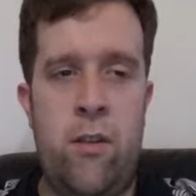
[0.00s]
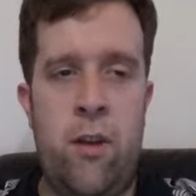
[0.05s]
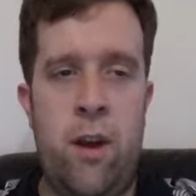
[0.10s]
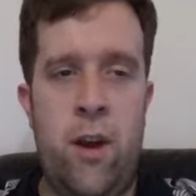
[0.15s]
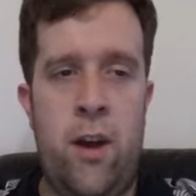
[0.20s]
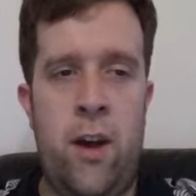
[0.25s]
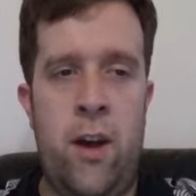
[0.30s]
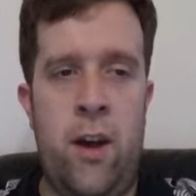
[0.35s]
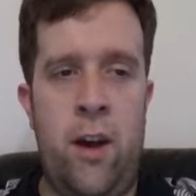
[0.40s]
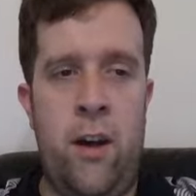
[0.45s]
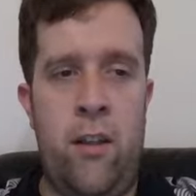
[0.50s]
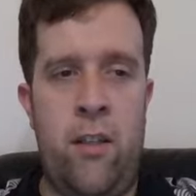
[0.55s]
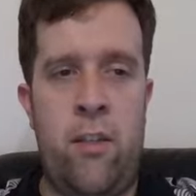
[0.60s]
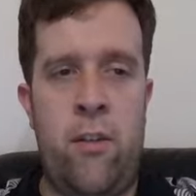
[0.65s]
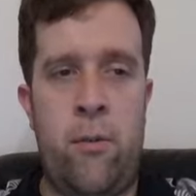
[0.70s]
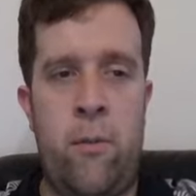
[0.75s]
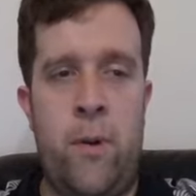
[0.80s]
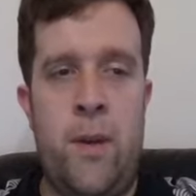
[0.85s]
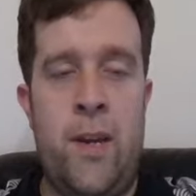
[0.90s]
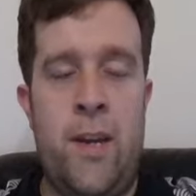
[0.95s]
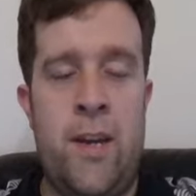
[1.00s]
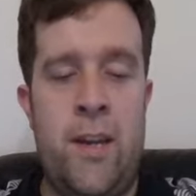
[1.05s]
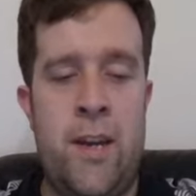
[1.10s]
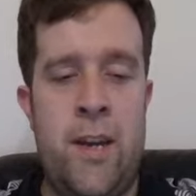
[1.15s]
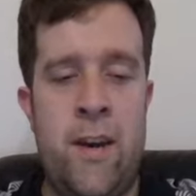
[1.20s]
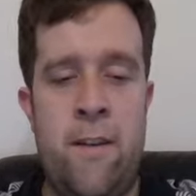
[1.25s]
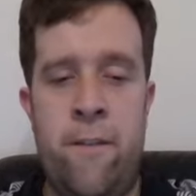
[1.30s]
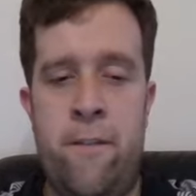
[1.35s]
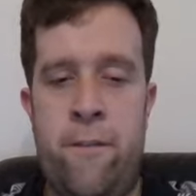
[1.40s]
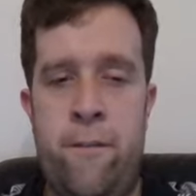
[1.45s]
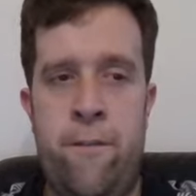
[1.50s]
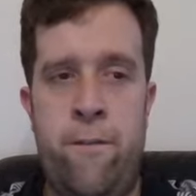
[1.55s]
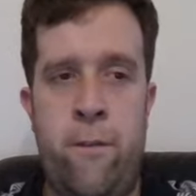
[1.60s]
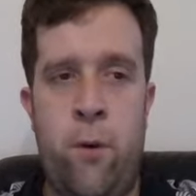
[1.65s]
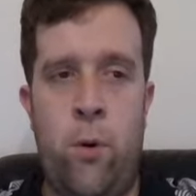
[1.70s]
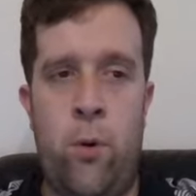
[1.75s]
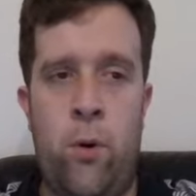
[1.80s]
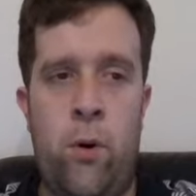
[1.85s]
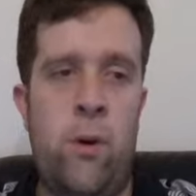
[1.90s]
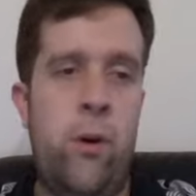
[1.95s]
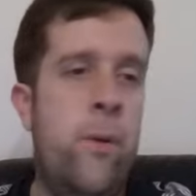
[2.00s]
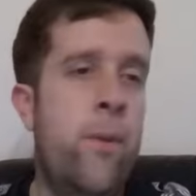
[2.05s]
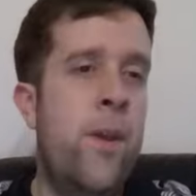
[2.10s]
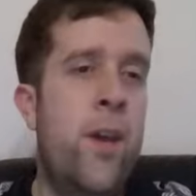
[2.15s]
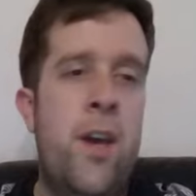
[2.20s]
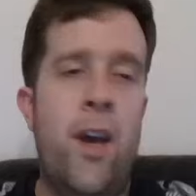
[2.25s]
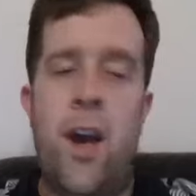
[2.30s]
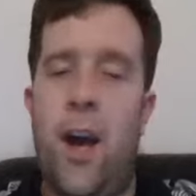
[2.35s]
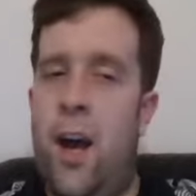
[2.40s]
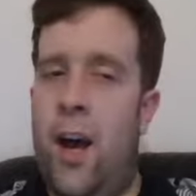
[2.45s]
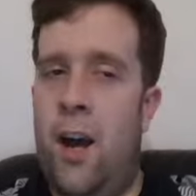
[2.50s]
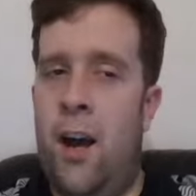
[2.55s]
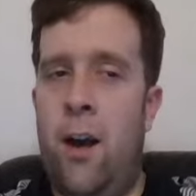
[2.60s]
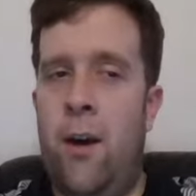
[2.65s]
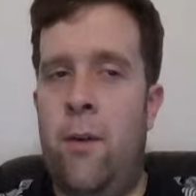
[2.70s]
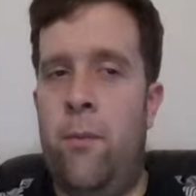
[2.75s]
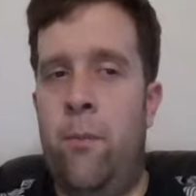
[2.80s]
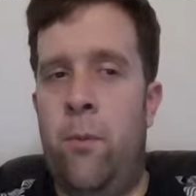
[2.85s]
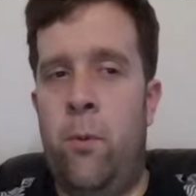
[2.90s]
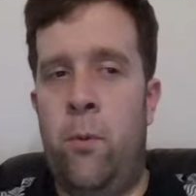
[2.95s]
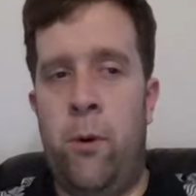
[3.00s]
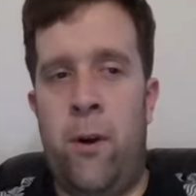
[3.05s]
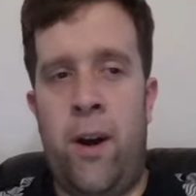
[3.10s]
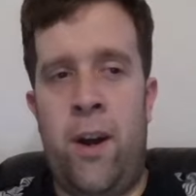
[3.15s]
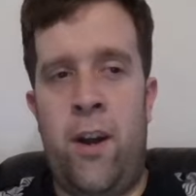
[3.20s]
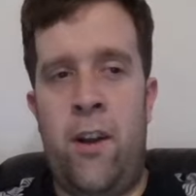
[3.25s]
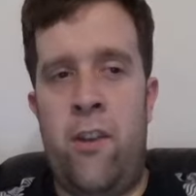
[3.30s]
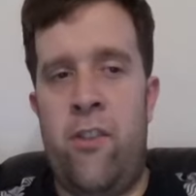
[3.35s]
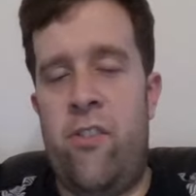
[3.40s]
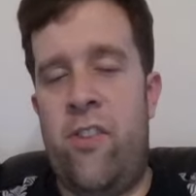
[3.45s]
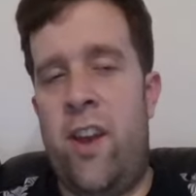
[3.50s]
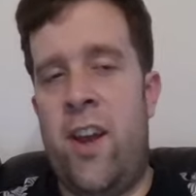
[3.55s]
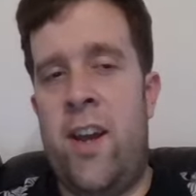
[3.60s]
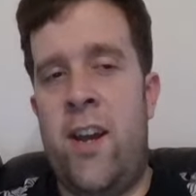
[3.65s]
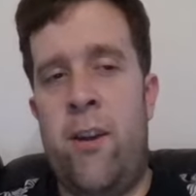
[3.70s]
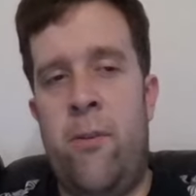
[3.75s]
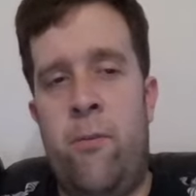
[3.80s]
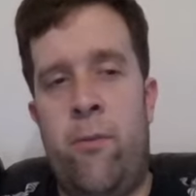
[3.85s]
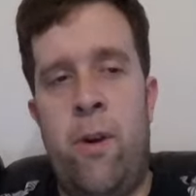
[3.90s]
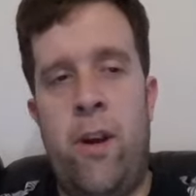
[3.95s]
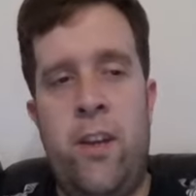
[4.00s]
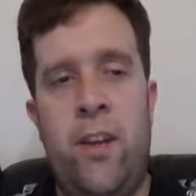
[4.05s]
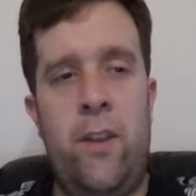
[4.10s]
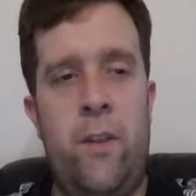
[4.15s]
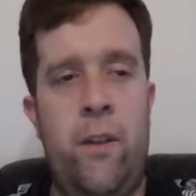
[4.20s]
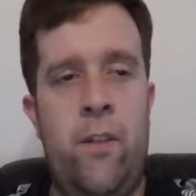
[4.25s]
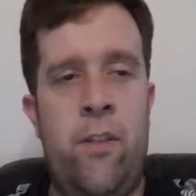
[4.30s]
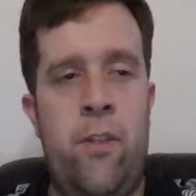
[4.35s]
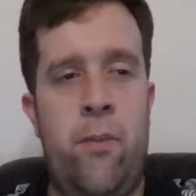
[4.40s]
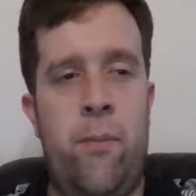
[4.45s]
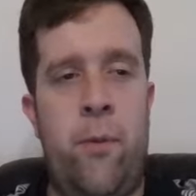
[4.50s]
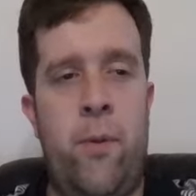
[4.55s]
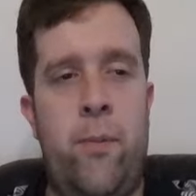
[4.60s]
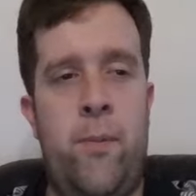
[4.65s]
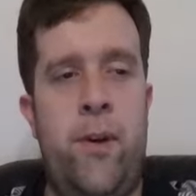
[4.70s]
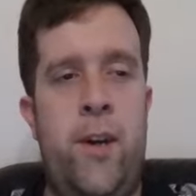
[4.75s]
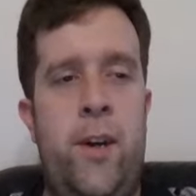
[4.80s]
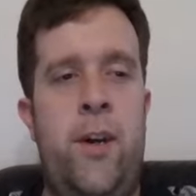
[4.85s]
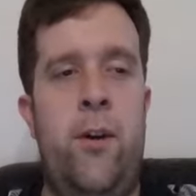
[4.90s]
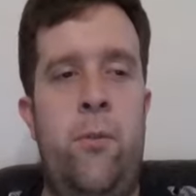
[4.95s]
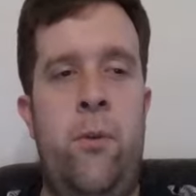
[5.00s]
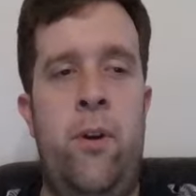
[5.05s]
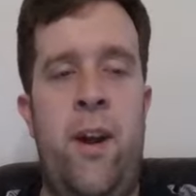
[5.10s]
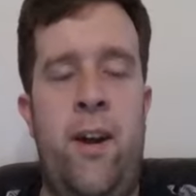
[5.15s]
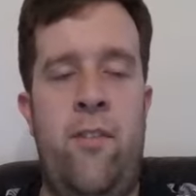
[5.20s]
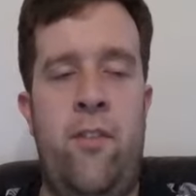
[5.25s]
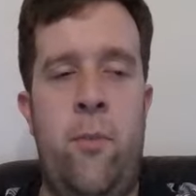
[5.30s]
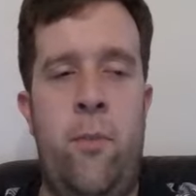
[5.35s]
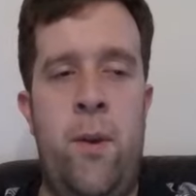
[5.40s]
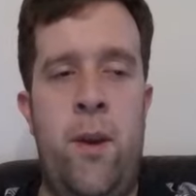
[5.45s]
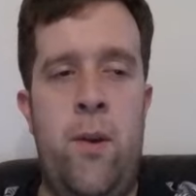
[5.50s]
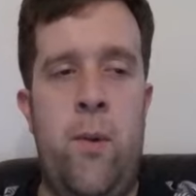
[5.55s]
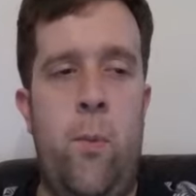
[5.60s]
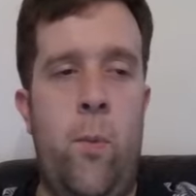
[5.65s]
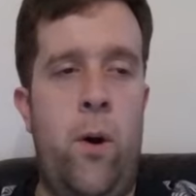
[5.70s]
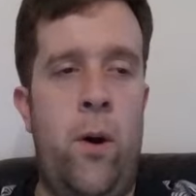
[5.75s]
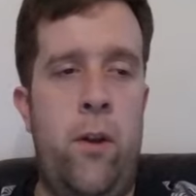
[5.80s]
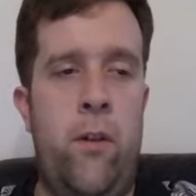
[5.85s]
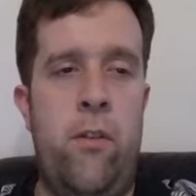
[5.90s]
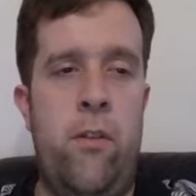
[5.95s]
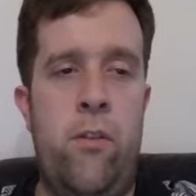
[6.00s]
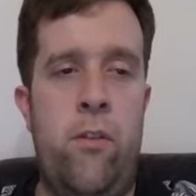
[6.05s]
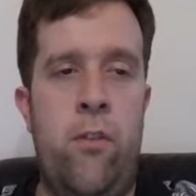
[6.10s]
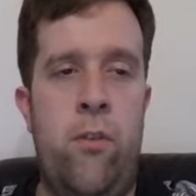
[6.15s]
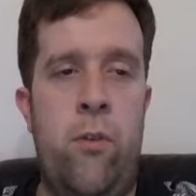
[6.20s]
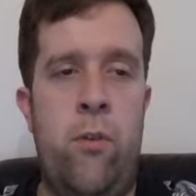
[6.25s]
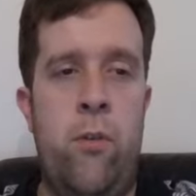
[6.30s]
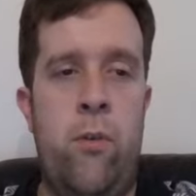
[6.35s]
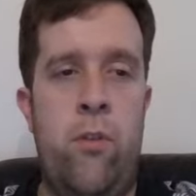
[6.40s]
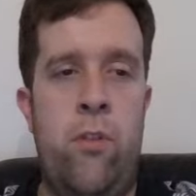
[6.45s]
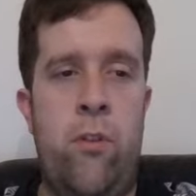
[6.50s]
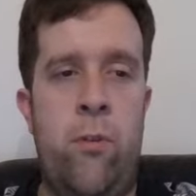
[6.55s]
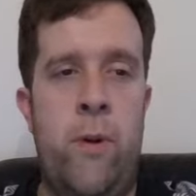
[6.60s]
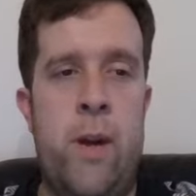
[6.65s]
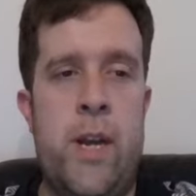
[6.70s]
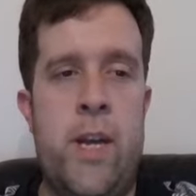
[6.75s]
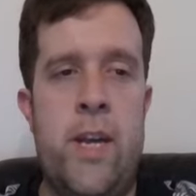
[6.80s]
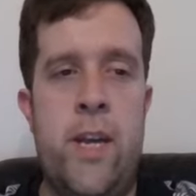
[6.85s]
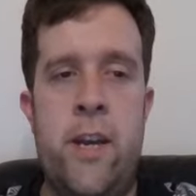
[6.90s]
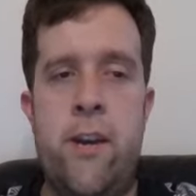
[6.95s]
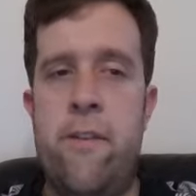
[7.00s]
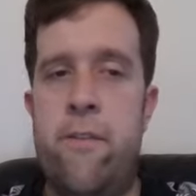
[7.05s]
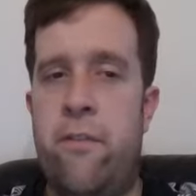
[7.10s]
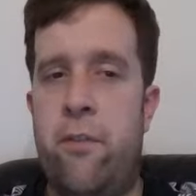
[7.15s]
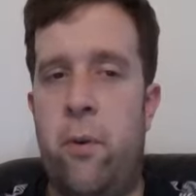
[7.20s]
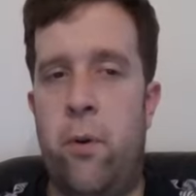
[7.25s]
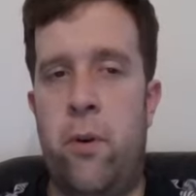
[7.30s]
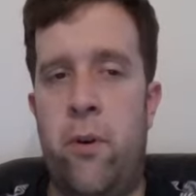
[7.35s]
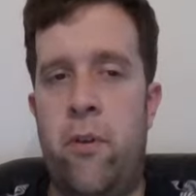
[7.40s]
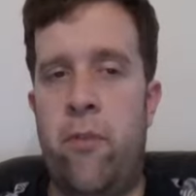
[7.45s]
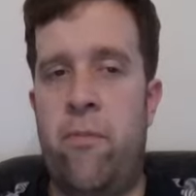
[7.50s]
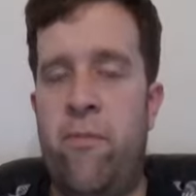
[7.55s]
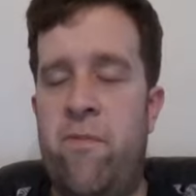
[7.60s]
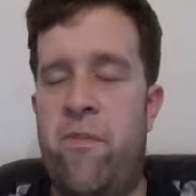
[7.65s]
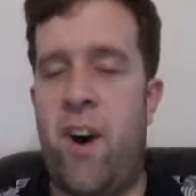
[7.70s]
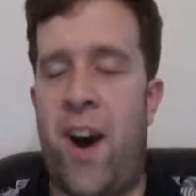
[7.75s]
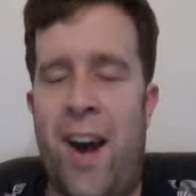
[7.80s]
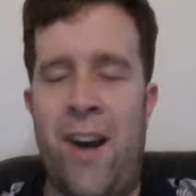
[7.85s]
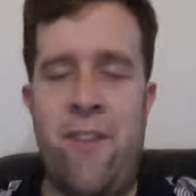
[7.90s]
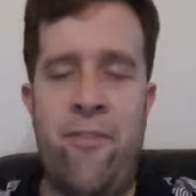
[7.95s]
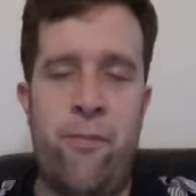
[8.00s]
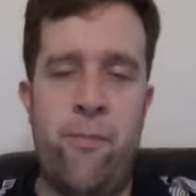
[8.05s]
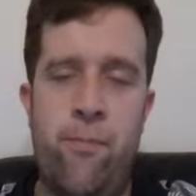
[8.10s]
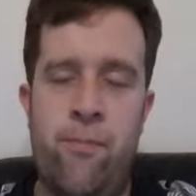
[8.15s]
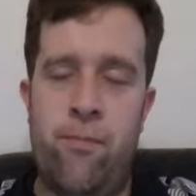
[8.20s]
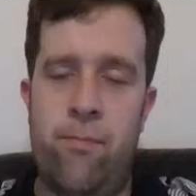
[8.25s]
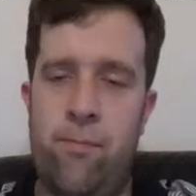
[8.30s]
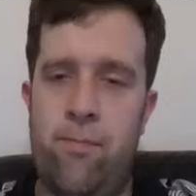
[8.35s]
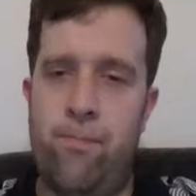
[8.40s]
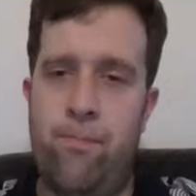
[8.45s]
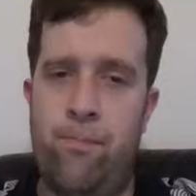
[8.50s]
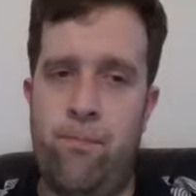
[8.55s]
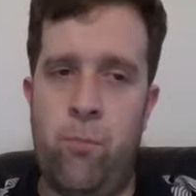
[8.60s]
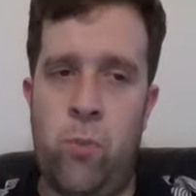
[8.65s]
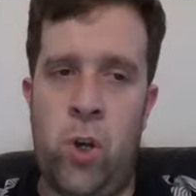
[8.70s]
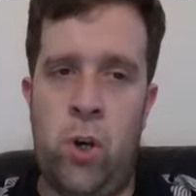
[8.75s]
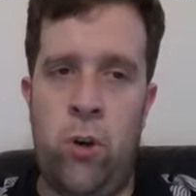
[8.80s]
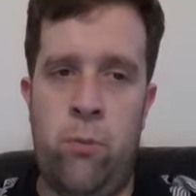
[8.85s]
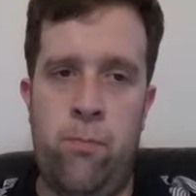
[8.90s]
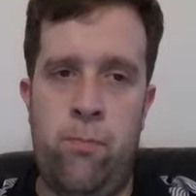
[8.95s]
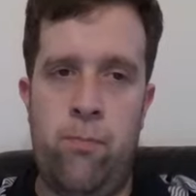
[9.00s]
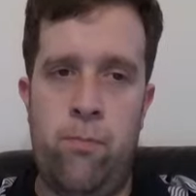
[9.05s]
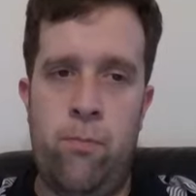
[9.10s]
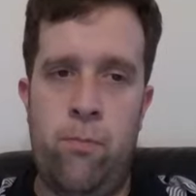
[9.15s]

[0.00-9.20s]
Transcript: uh, three, four, um, whereas a regular thermometer would have to be one, two, three, four, five. Cool.